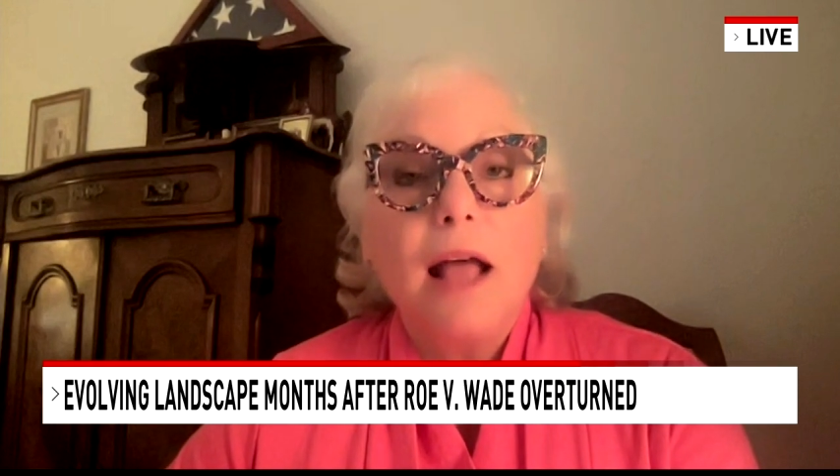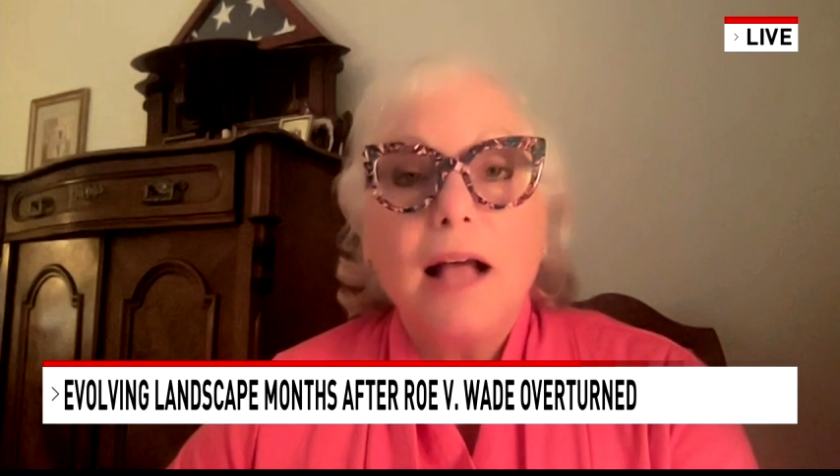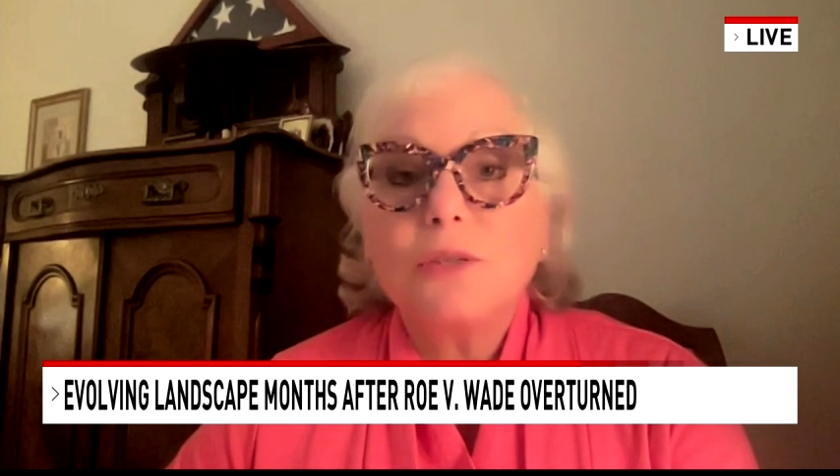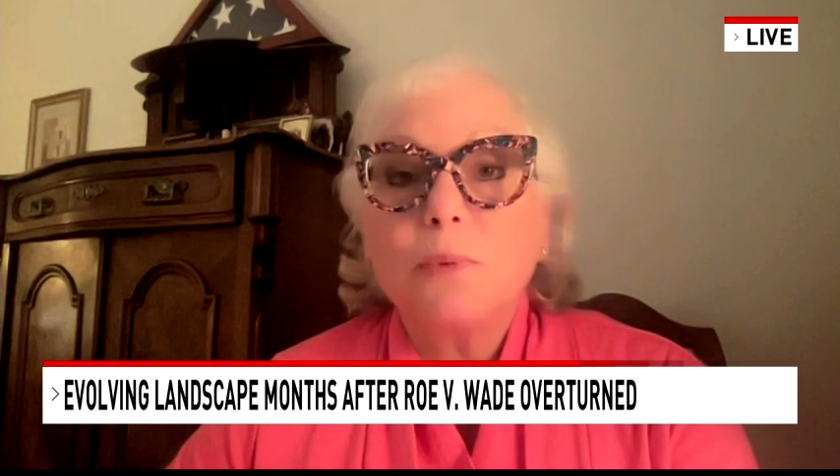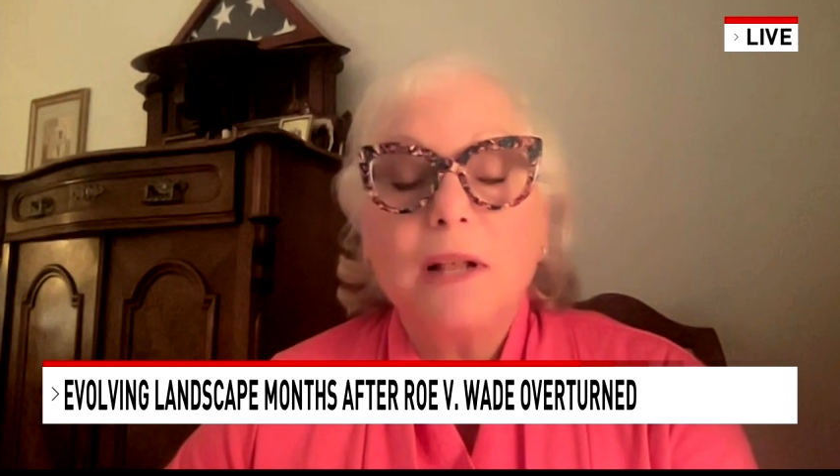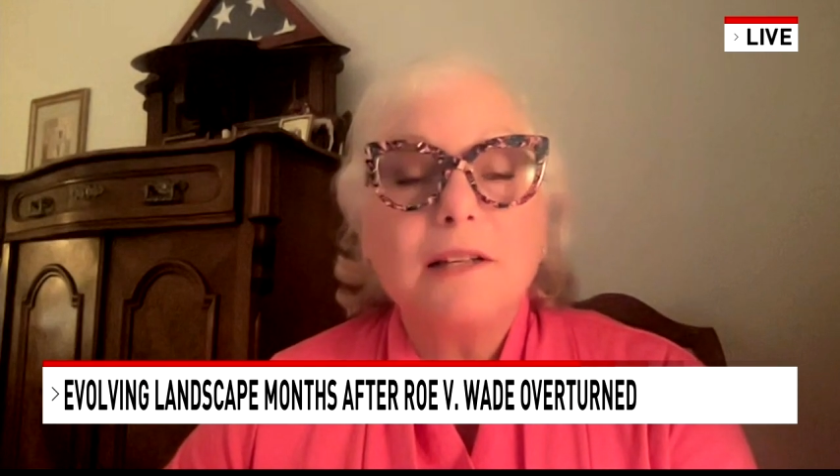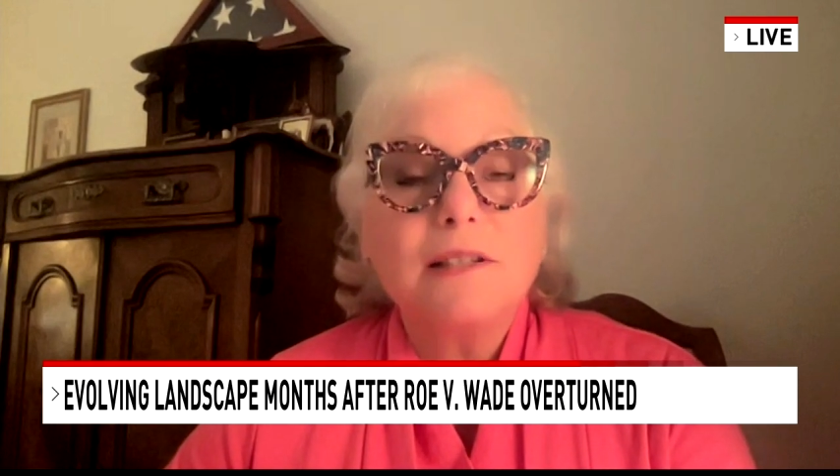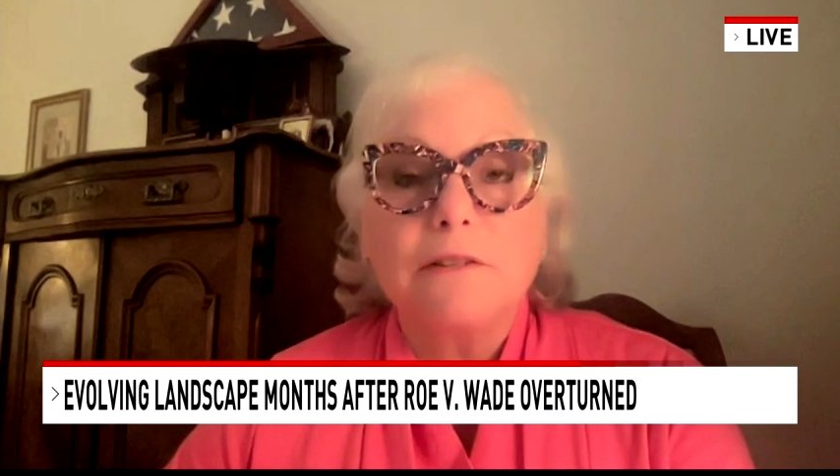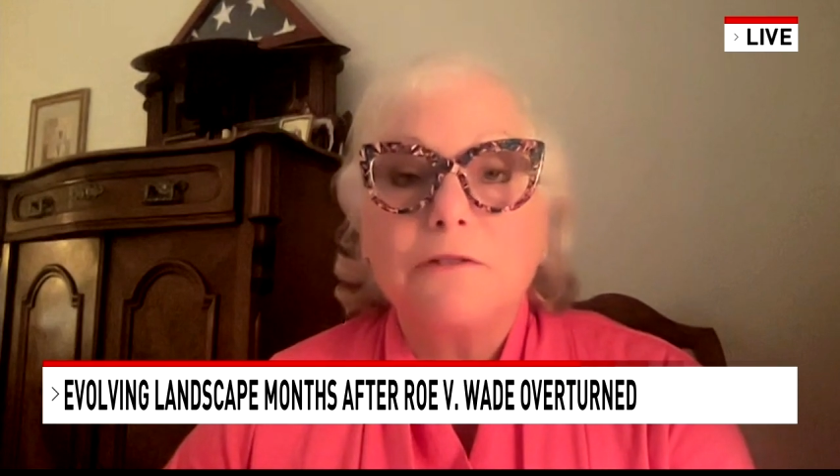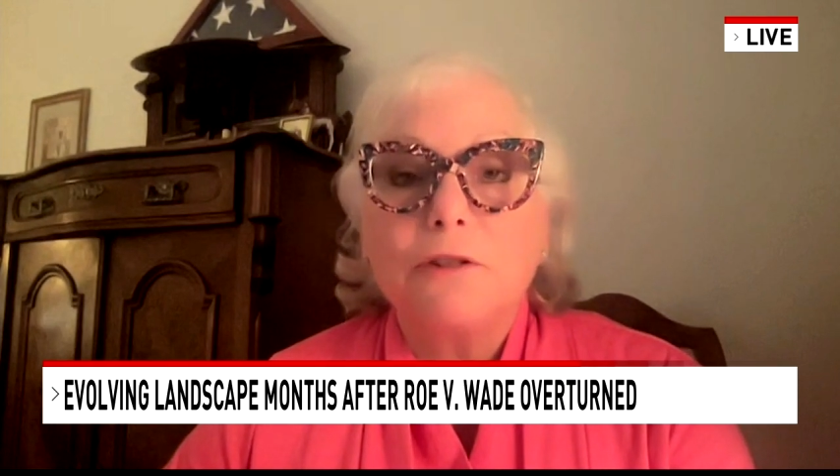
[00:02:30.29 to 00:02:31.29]
as well
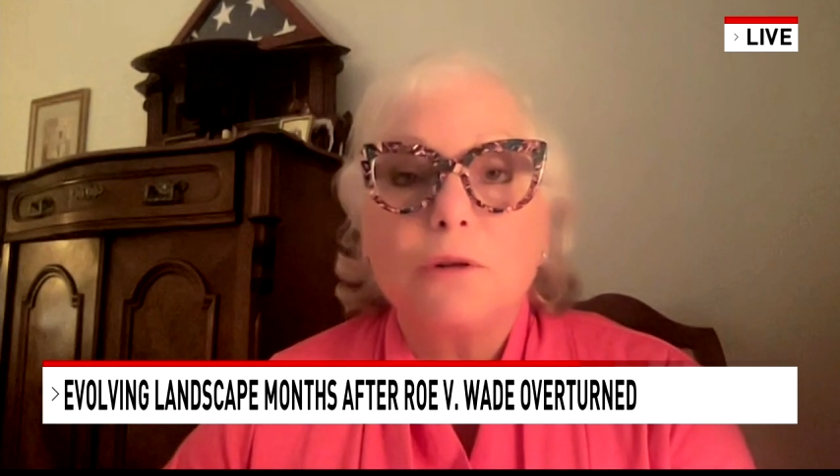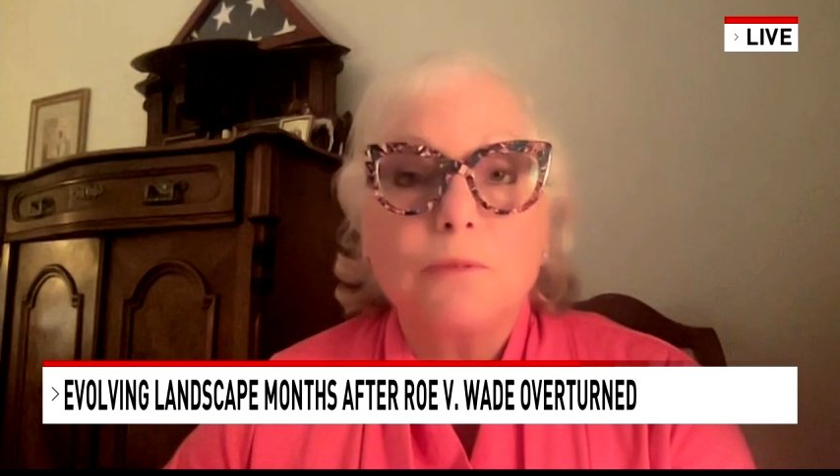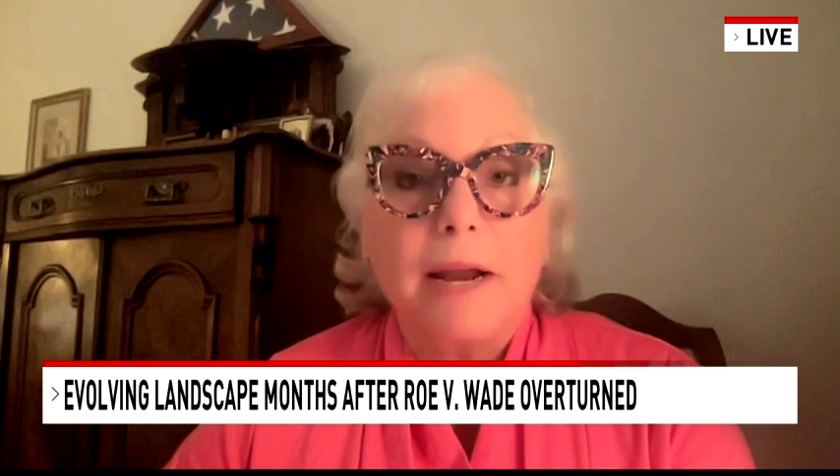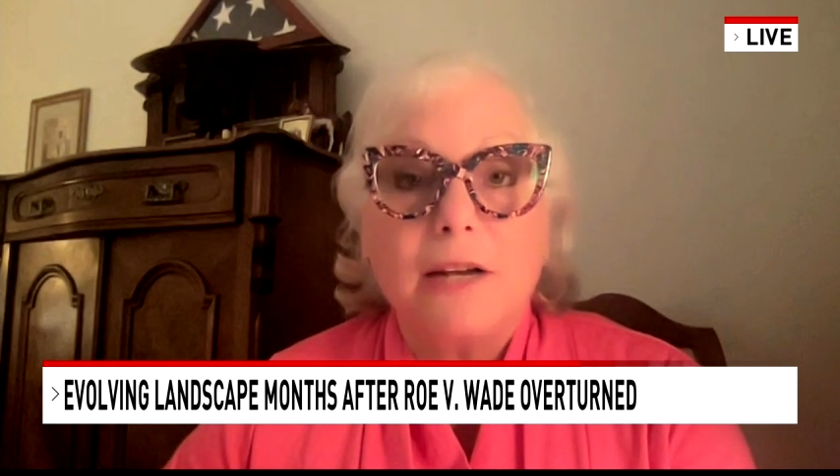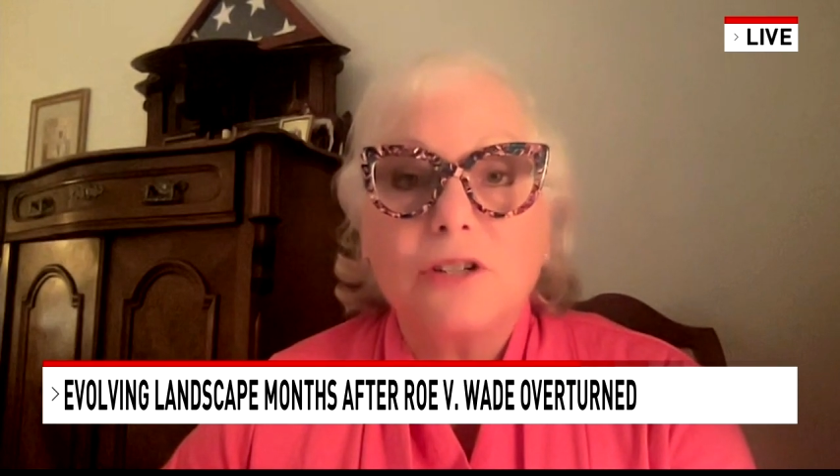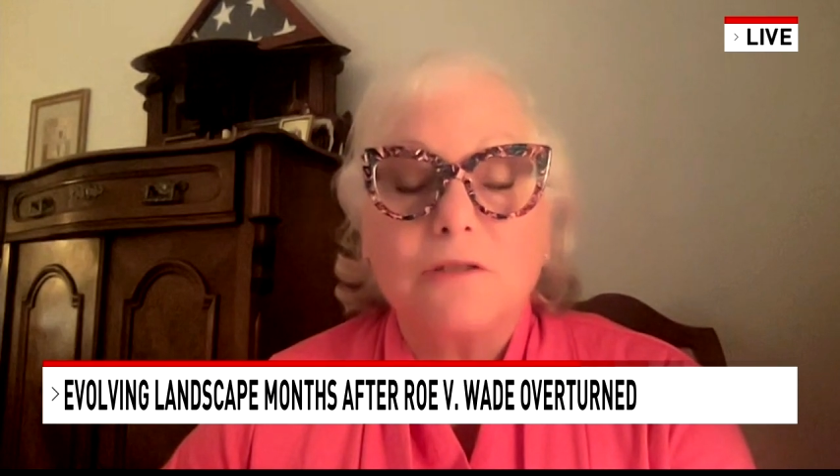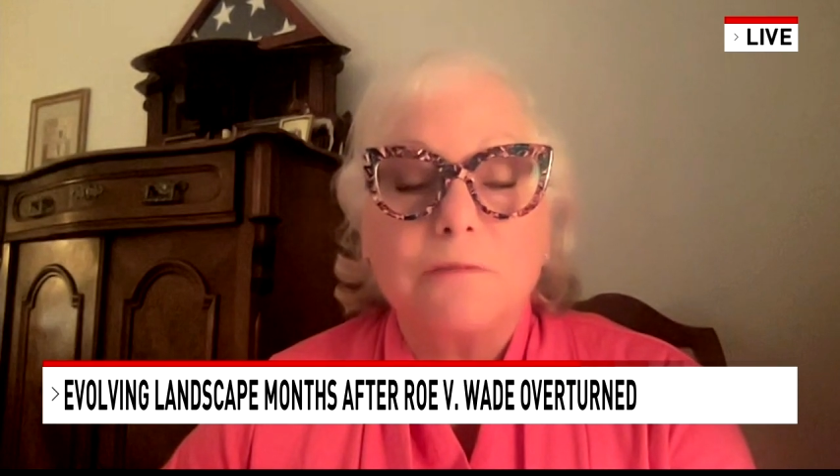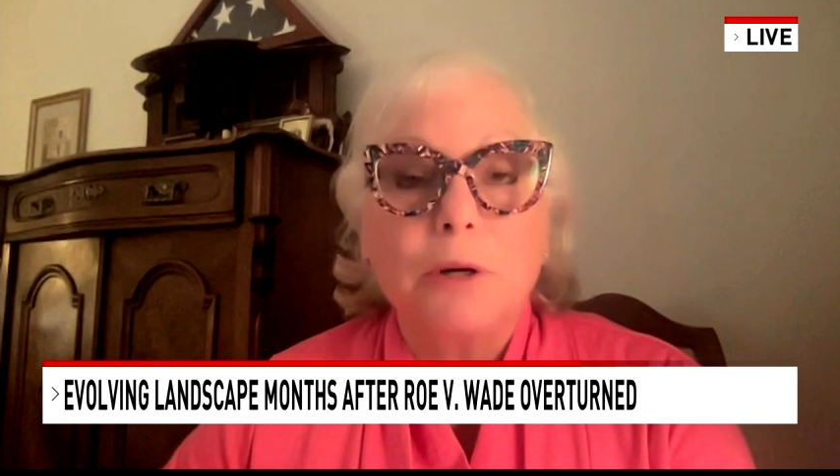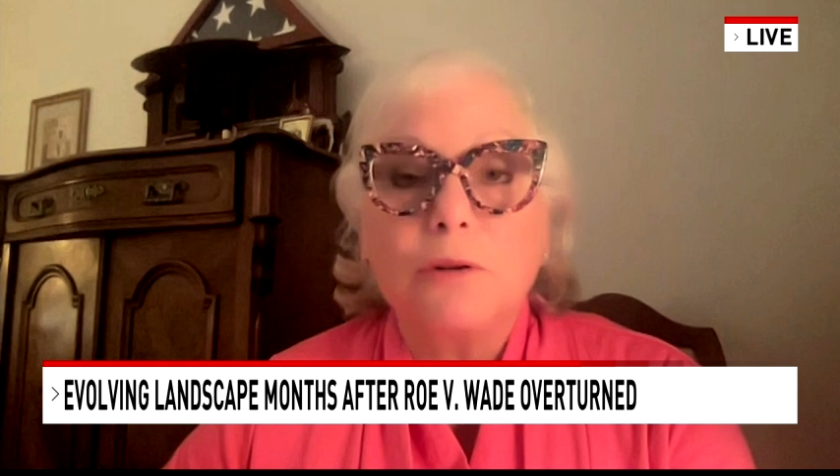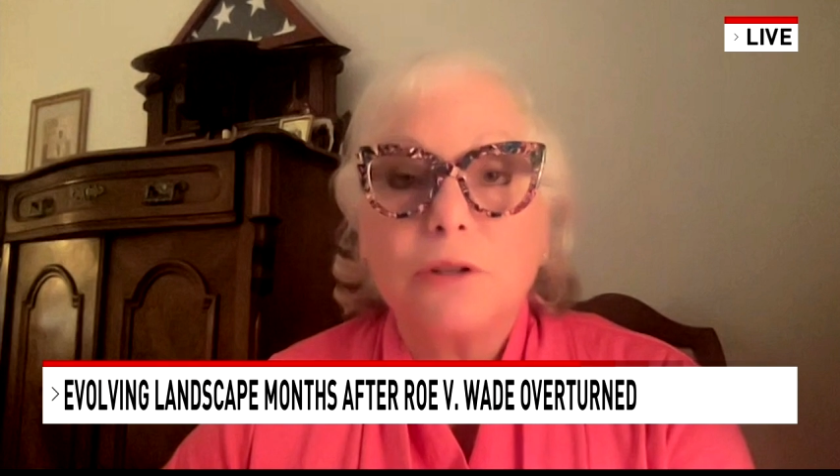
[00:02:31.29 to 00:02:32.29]
as a full range of
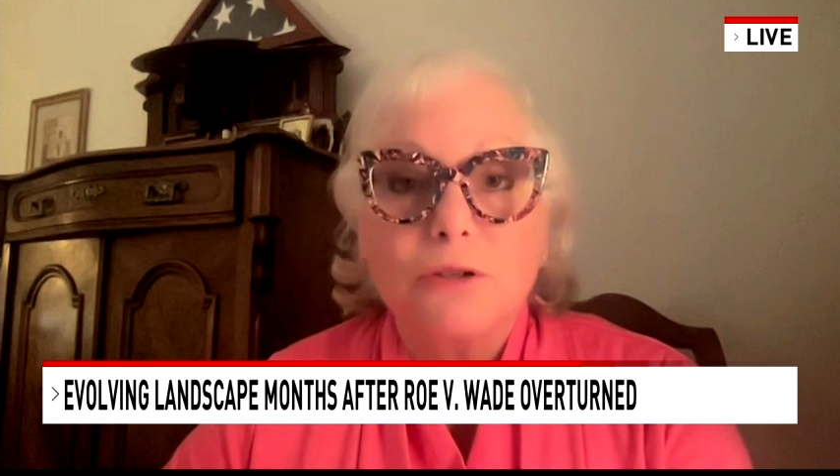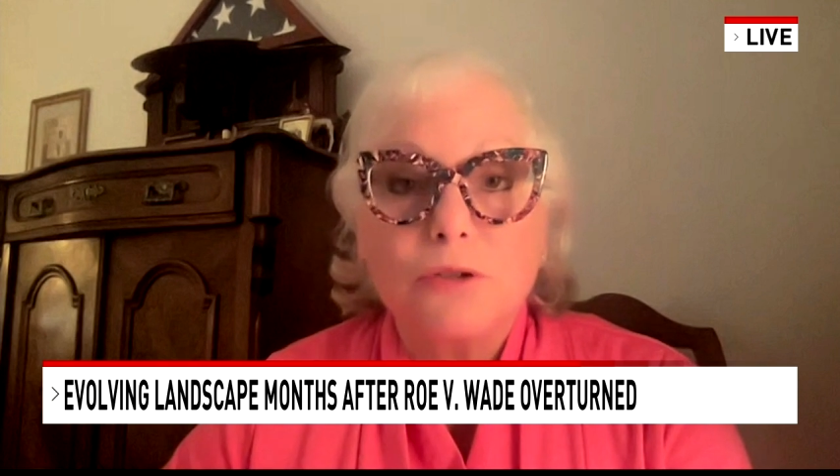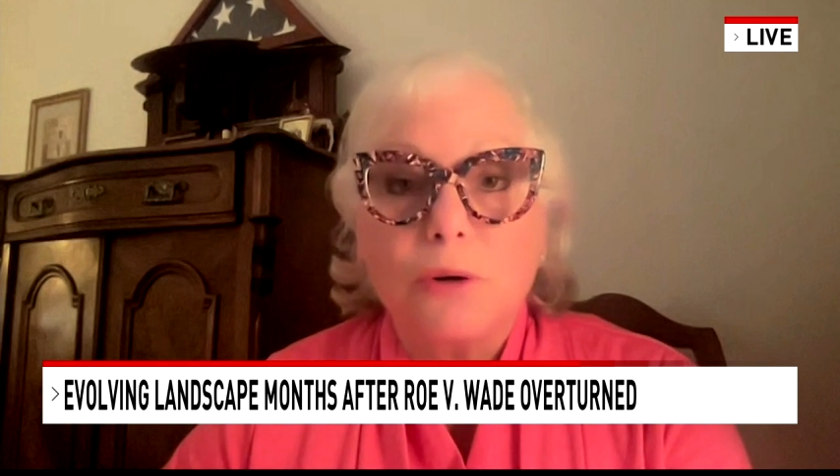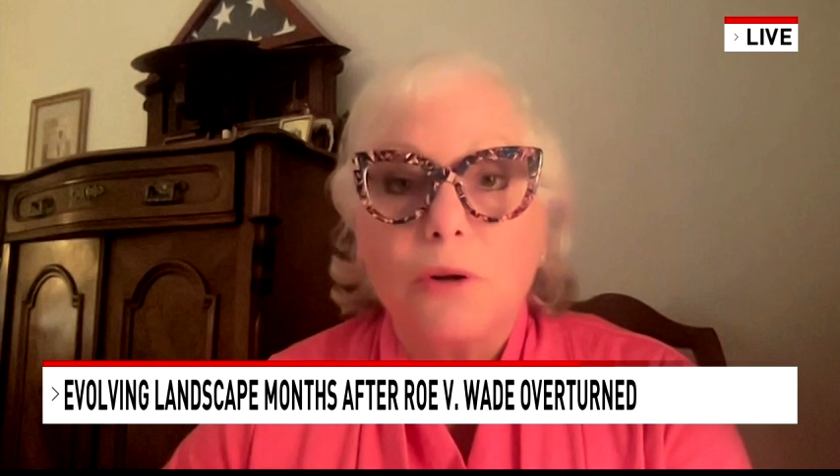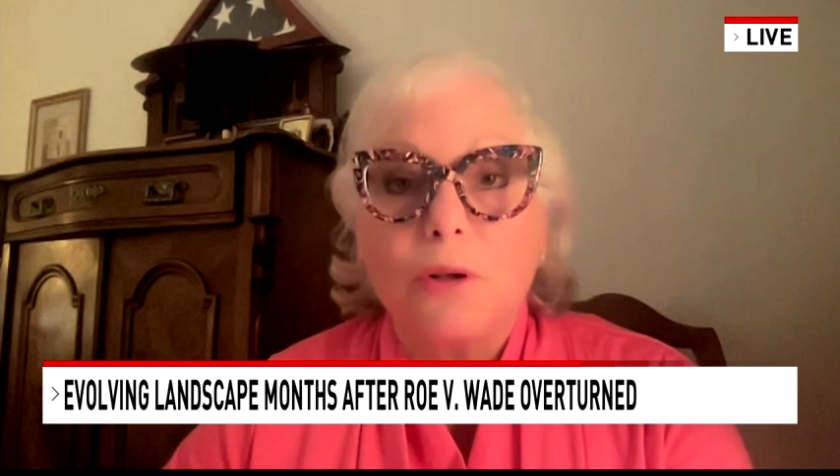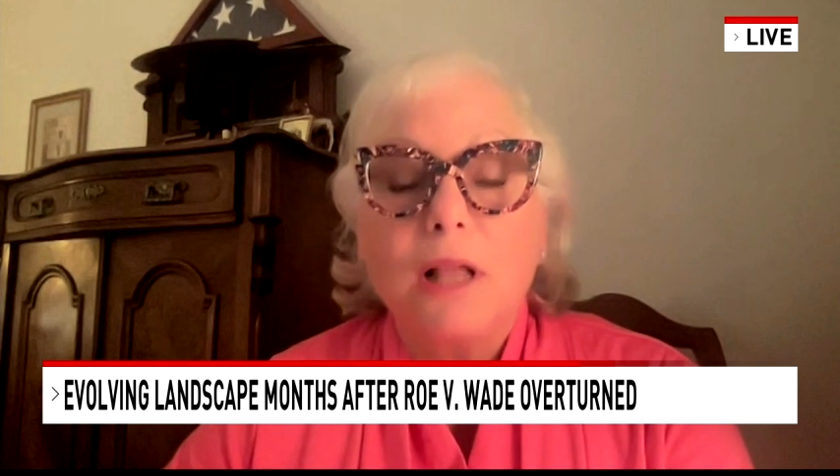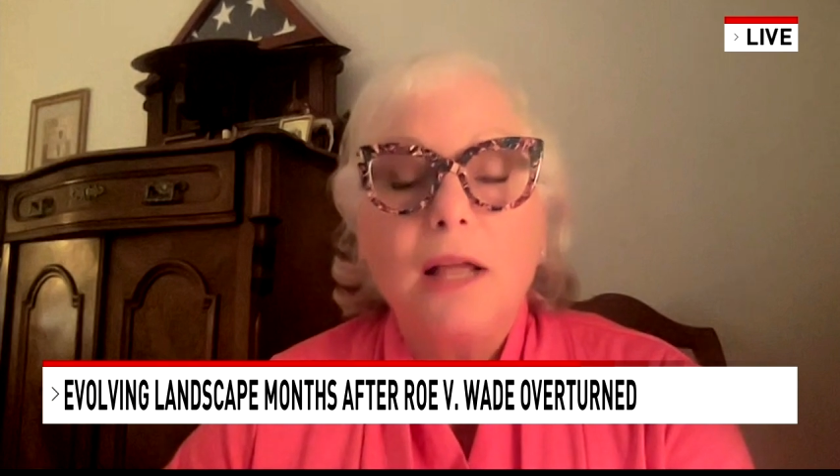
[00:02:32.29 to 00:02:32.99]
birth control,